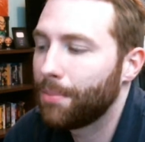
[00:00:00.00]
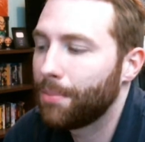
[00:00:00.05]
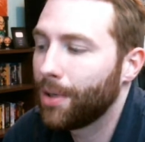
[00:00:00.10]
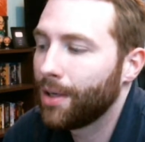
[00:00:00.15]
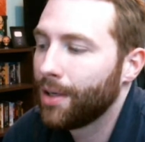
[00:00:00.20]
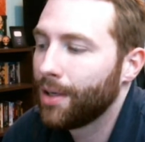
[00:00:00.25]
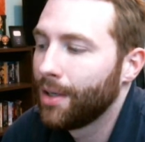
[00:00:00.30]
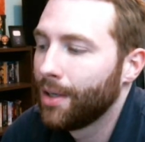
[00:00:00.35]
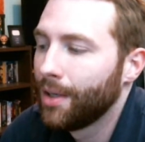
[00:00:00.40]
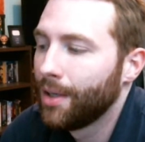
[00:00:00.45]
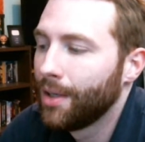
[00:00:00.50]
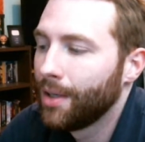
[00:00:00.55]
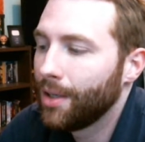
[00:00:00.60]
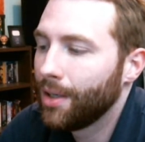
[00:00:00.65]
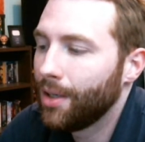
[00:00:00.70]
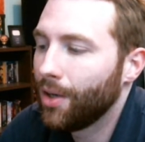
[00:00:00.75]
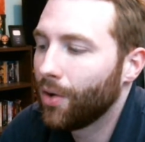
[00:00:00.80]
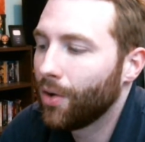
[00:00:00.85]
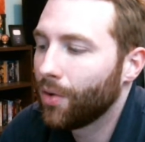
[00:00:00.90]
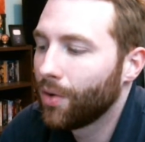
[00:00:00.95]
But
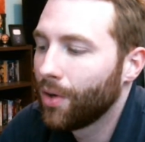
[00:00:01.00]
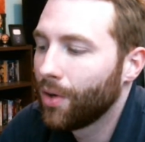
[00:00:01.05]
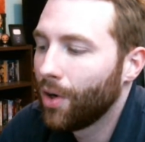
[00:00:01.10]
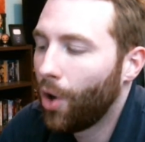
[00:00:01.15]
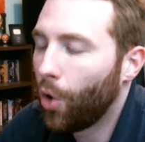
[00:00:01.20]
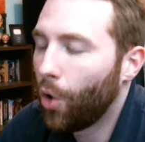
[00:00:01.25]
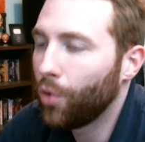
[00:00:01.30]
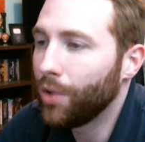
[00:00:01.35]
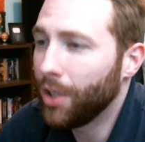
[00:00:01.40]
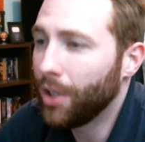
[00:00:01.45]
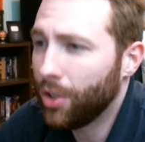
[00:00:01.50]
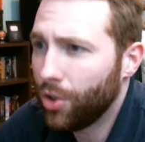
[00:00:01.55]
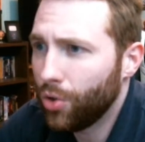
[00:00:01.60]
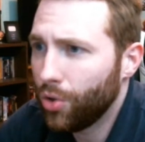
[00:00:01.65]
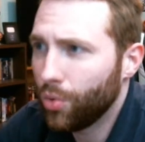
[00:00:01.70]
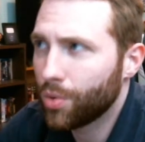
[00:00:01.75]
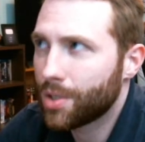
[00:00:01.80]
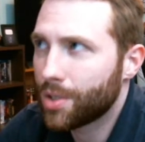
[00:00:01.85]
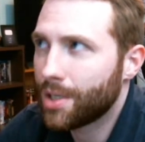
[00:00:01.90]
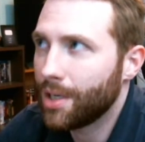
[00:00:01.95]
you know, only
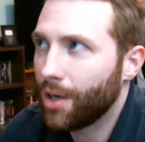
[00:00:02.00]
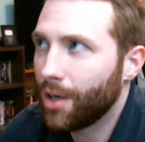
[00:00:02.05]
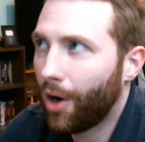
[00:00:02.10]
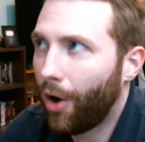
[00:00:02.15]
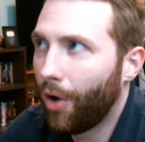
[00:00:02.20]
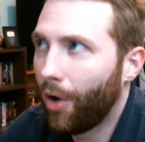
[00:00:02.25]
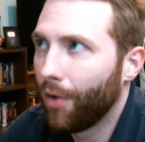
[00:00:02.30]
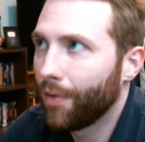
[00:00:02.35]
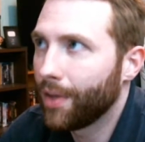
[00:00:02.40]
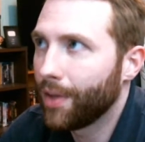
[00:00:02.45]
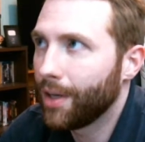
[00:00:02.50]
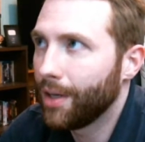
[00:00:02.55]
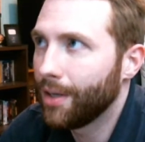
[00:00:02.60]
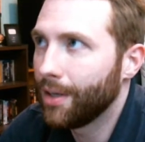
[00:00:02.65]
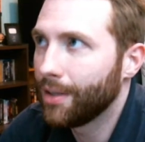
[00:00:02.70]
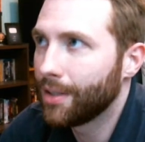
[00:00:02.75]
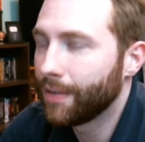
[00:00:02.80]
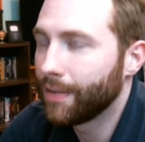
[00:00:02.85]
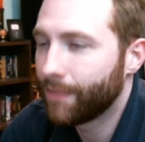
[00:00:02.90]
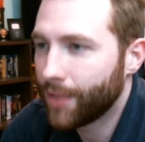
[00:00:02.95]
you see all the
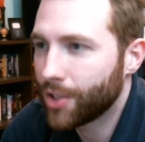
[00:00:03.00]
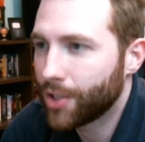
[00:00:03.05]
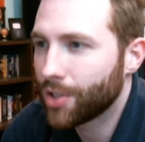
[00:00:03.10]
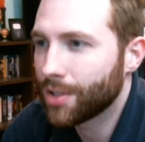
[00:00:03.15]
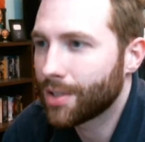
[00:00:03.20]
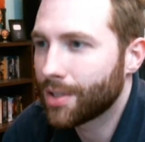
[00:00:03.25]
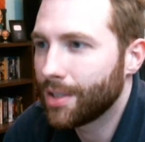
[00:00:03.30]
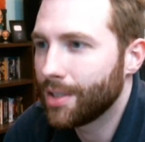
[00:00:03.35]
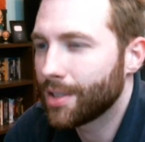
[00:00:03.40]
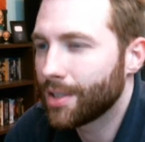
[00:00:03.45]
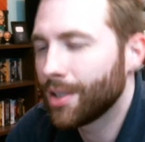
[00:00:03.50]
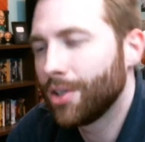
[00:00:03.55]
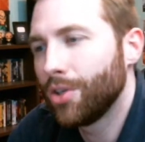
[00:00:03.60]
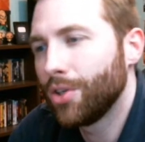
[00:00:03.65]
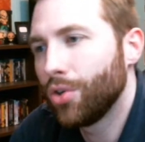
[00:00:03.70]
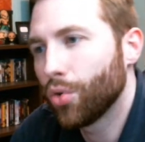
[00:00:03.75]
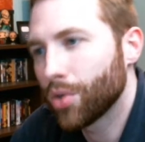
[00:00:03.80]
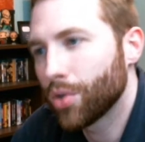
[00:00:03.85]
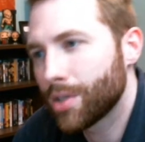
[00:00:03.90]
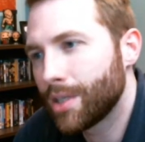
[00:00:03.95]
deficiencies in
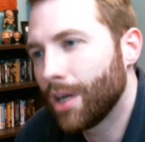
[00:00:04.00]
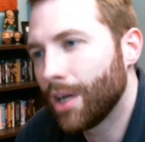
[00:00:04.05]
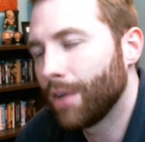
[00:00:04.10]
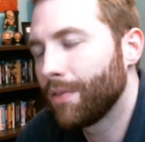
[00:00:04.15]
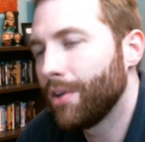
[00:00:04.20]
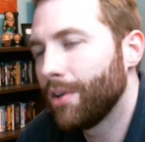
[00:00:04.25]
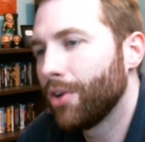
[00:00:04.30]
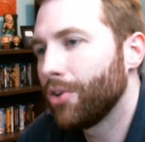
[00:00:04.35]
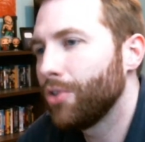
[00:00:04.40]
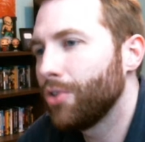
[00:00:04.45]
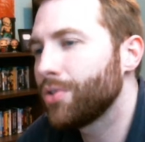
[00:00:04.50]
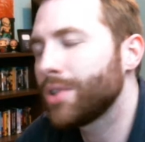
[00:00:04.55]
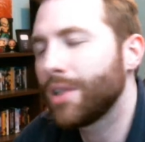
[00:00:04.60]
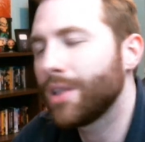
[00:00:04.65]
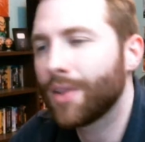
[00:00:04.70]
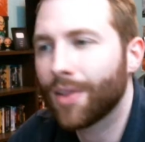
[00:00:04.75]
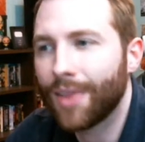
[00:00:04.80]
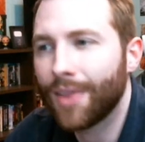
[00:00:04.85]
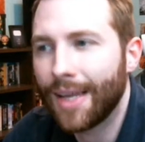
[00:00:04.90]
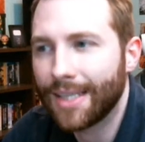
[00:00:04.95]
yourself. You know, you see
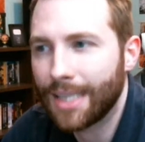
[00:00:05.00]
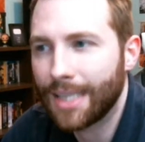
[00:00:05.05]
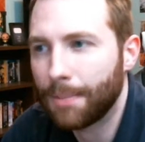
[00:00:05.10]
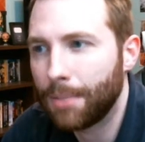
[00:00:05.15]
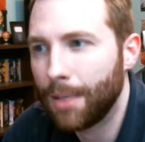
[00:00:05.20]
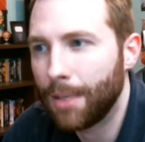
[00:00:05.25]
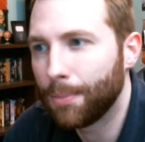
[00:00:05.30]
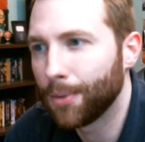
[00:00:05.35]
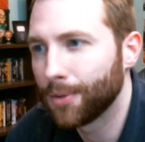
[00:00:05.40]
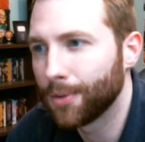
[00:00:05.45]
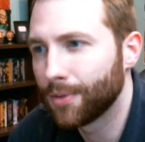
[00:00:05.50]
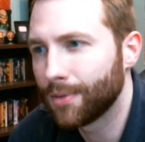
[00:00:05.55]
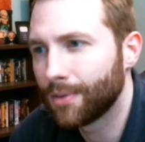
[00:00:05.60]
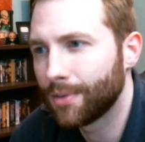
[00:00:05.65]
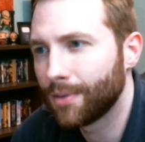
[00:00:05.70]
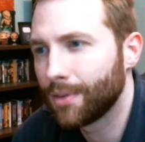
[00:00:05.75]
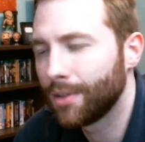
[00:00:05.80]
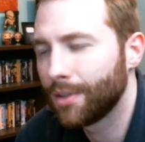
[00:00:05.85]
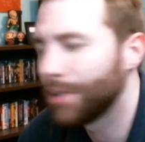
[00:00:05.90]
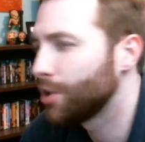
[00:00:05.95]
the things that people
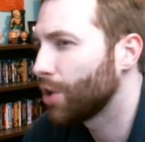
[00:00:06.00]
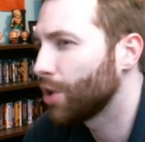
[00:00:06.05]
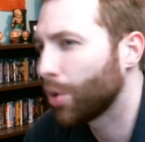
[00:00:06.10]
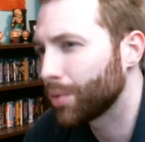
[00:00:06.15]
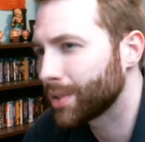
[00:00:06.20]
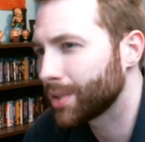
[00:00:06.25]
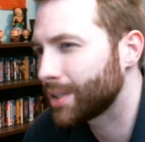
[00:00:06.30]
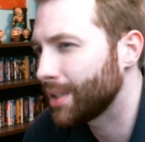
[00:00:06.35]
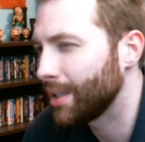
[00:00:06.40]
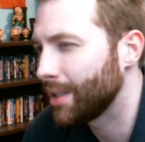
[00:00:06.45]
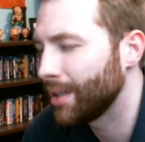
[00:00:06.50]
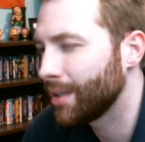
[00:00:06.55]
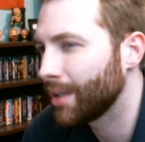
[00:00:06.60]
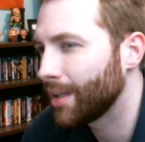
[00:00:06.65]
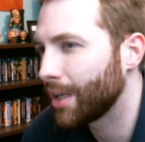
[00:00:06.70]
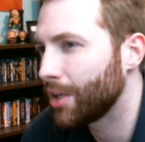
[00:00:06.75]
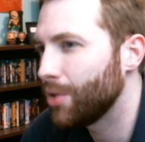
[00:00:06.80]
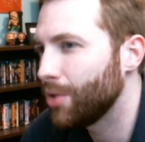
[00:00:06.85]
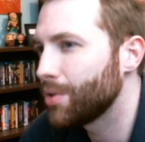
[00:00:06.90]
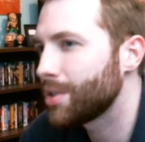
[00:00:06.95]
don't see.
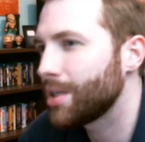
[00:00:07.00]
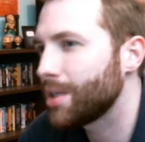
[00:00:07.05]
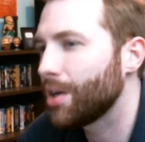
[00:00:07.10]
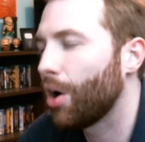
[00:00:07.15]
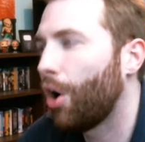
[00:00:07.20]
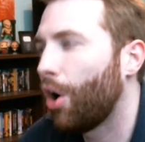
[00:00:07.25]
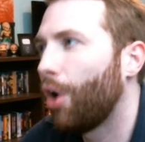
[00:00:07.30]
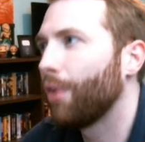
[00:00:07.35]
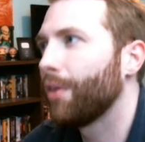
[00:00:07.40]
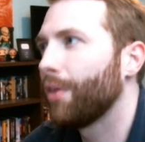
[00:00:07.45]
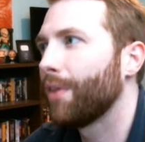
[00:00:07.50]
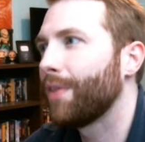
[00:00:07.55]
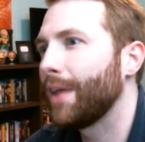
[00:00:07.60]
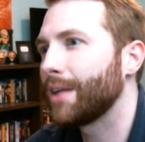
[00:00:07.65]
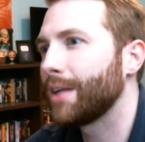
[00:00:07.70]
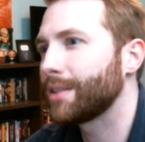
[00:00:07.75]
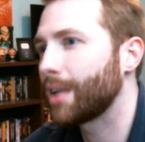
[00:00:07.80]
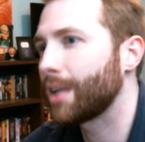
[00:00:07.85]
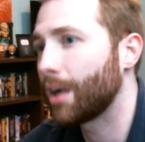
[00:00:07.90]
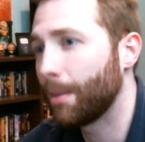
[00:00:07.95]
Like, you see all the
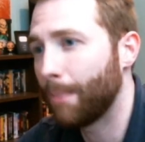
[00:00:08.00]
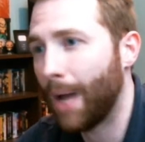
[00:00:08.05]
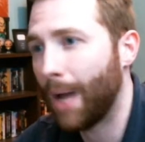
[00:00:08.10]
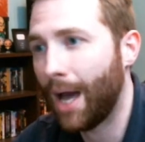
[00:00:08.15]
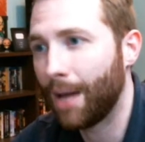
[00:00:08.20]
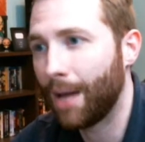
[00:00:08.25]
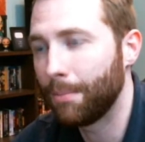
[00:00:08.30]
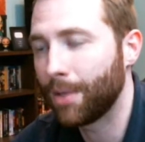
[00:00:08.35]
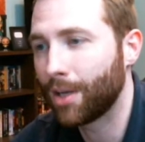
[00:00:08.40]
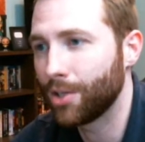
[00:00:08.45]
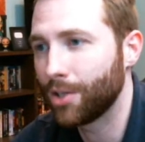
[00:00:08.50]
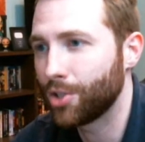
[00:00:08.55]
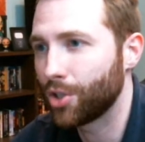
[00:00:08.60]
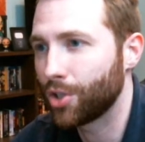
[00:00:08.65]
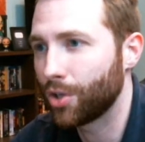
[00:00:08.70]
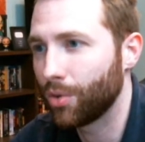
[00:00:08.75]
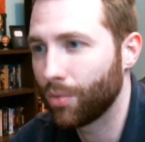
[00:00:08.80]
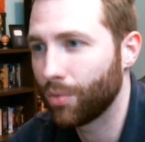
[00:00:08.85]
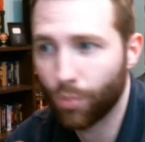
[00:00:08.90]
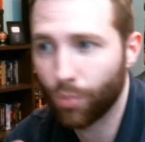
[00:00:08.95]
things that are bad because
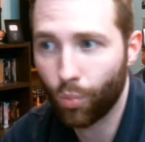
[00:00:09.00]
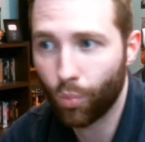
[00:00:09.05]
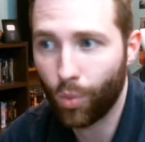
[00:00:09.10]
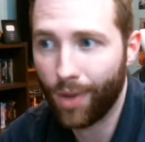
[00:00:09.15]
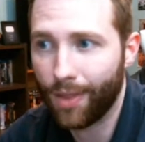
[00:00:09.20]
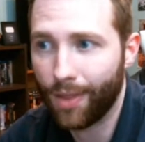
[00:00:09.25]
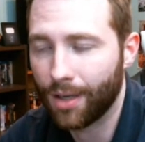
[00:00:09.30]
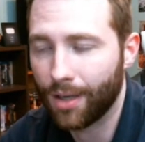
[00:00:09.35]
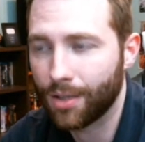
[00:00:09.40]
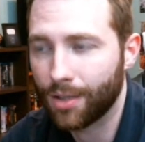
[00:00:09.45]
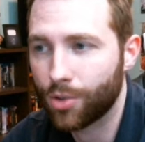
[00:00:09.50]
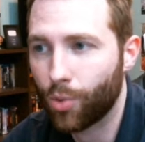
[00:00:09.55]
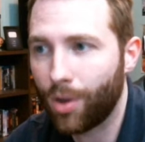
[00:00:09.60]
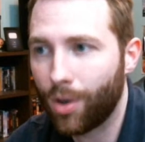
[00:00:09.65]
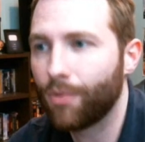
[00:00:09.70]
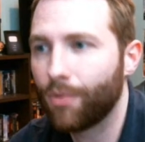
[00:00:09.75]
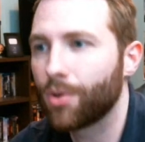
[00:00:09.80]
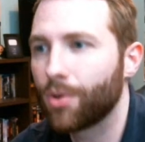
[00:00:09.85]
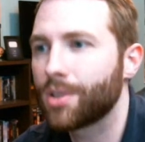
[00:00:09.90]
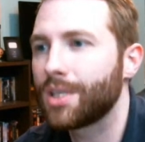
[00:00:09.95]
you're with it
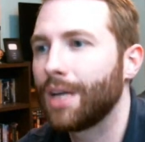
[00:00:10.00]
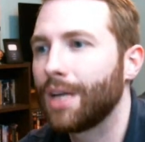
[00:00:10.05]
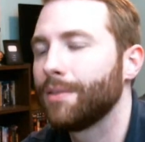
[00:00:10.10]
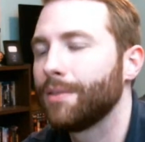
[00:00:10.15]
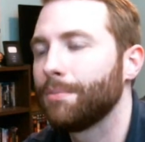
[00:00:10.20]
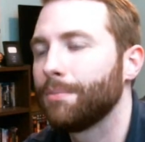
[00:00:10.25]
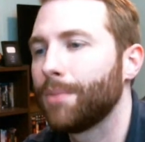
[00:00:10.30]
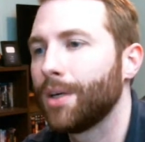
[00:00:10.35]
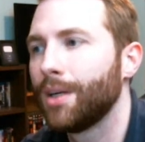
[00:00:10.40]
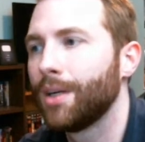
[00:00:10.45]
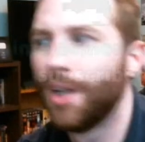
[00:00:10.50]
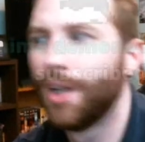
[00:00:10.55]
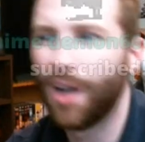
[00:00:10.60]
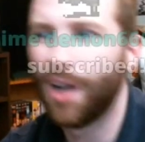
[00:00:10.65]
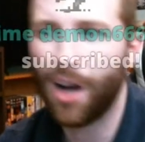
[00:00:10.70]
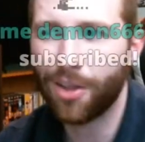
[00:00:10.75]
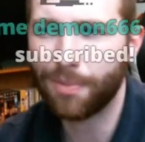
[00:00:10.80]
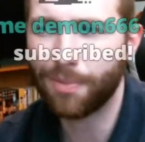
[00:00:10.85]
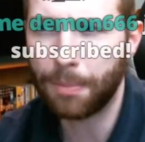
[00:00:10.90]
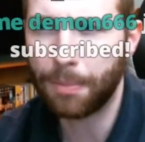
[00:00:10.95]
24/7. But
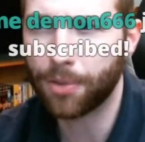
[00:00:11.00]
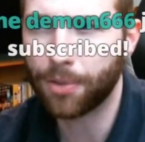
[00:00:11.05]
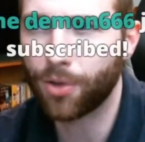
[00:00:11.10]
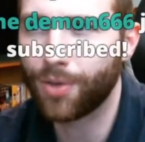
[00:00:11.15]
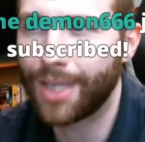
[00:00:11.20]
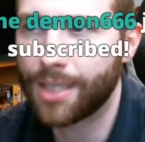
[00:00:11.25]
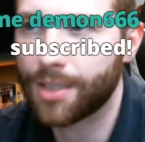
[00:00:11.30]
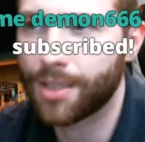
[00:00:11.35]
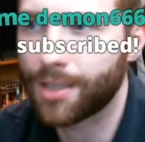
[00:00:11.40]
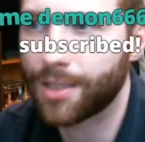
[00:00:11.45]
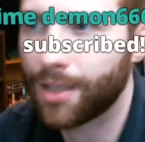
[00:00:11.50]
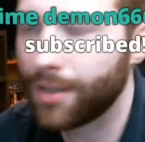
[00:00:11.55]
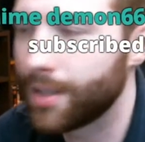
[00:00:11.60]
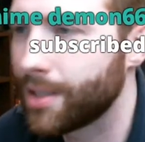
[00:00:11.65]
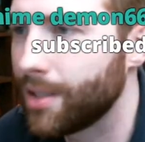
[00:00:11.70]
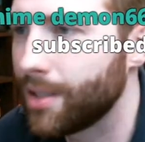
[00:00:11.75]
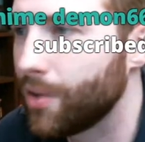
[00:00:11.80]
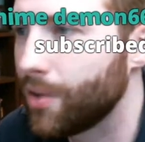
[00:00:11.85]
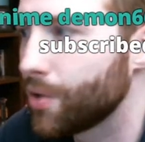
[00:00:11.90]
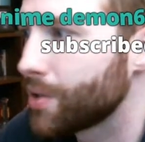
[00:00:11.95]
other people don't necessarily
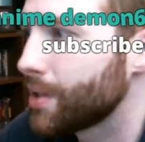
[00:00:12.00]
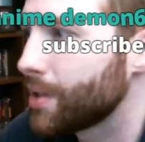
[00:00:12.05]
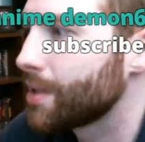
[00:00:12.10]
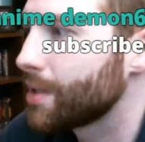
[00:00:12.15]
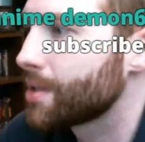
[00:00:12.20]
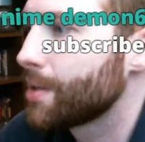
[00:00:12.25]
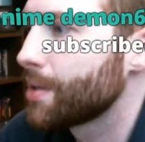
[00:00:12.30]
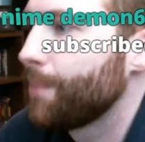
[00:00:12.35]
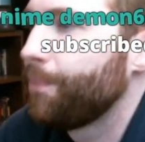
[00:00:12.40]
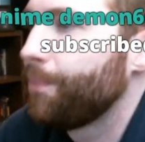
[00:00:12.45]
see those things.